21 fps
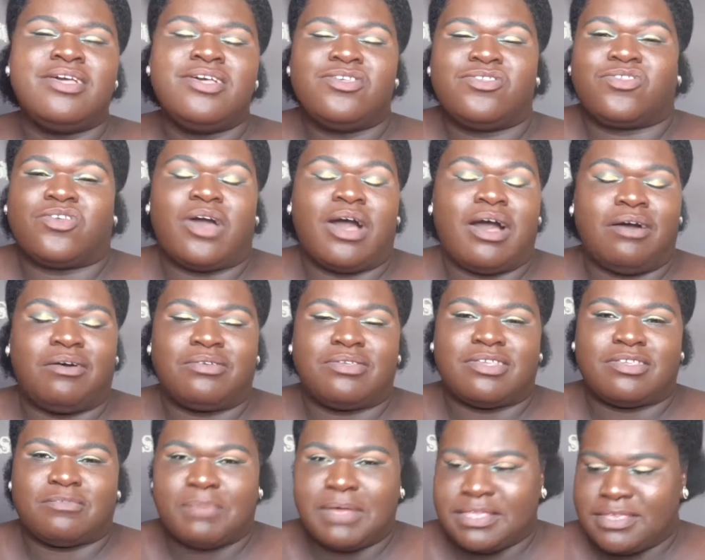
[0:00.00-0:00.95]
So I was
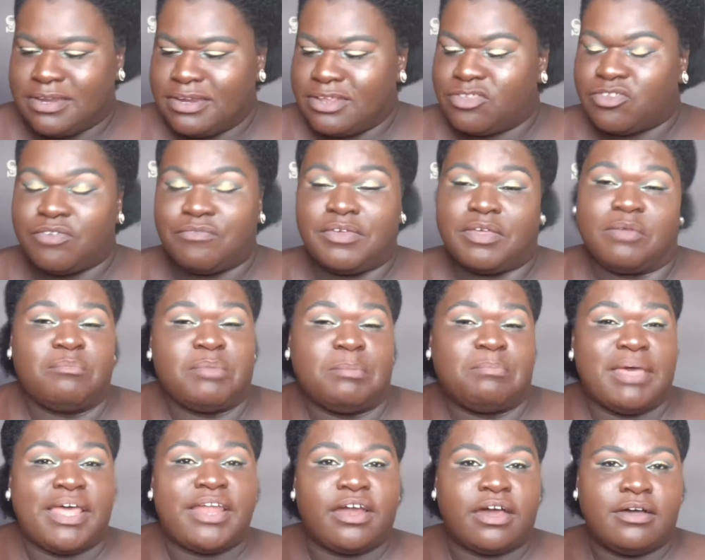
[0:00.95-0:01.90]
expecting it to even be
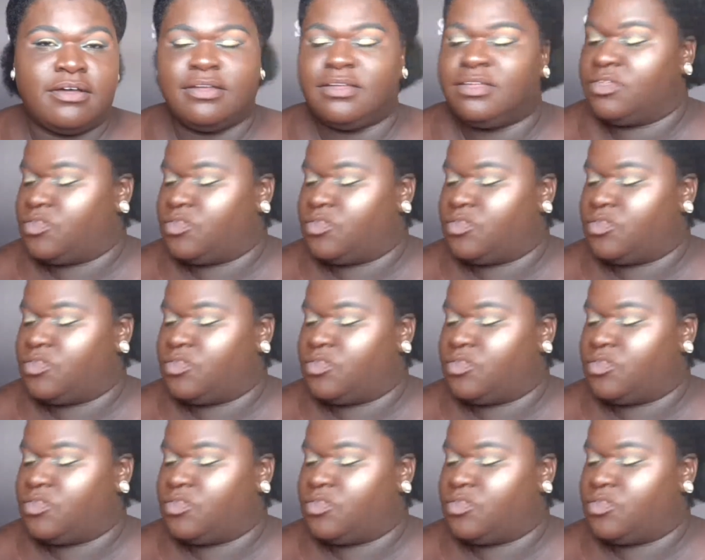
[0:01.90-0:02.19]
better.